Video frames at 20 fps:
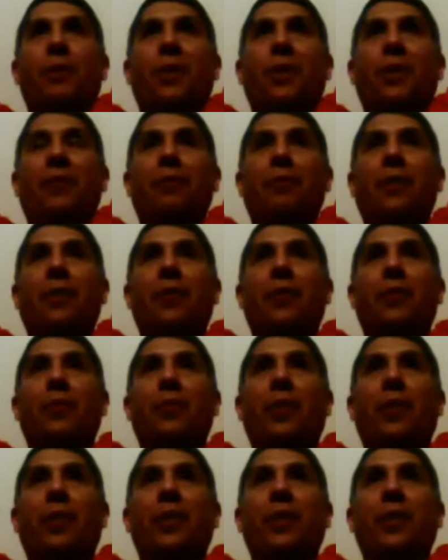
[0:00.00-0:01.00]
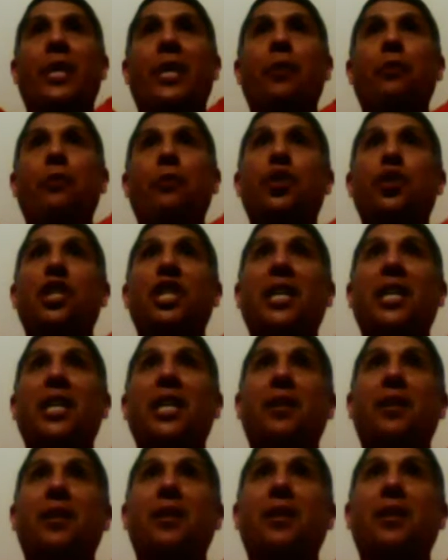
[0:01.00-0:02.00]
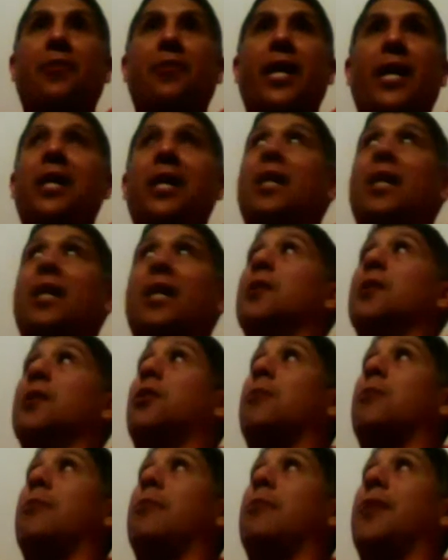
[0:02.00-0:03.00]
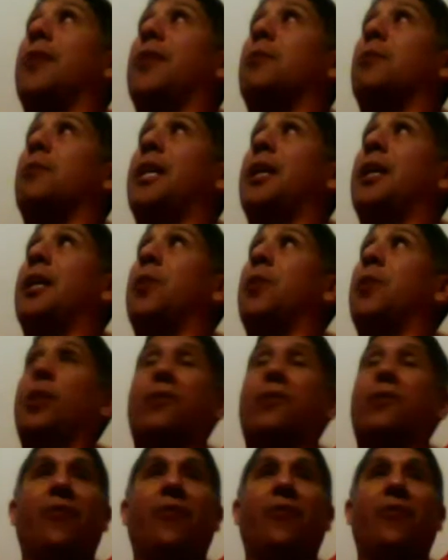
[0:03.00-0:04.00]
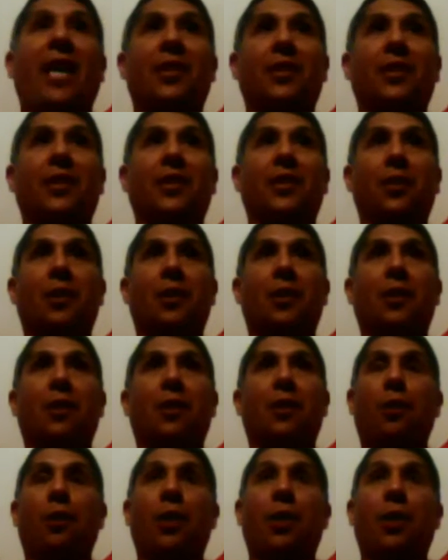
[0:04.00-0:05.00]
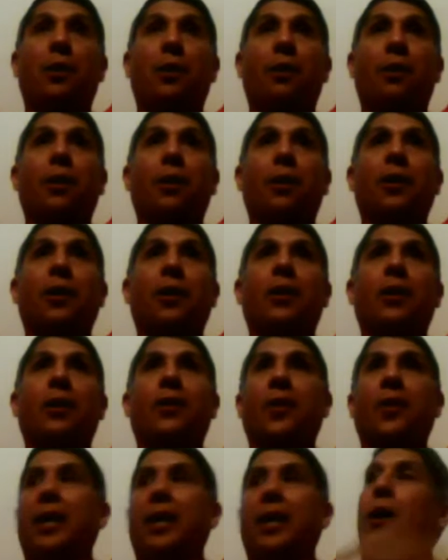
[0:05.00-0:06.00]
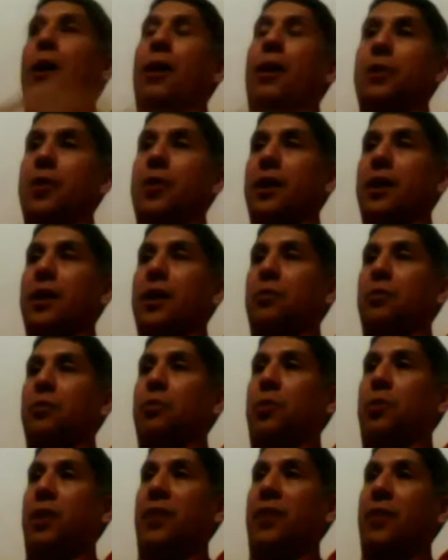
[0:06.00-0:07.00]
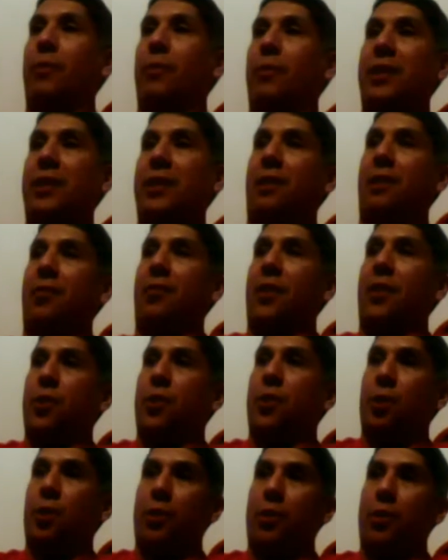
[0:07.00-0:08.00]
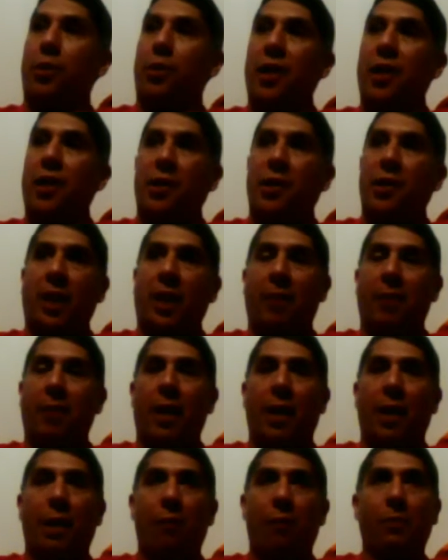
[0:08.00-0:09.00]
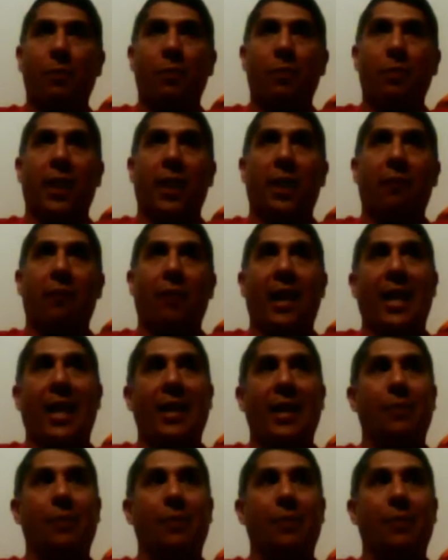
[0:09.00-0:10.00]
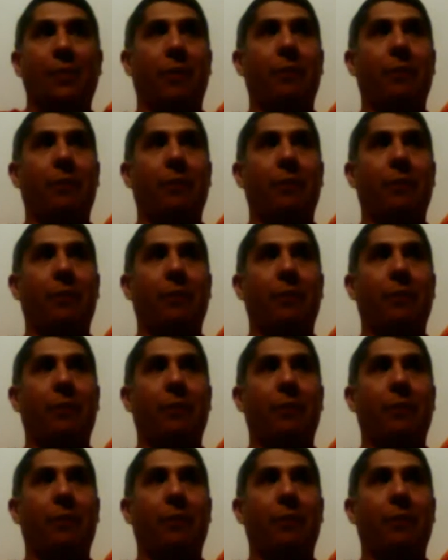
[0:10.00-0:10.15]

have to be this way so that I don't cheat. Because if I turn my thumbs inward faster earlier, then all I'm doing is giving myself internal rotation to get my my hands behind my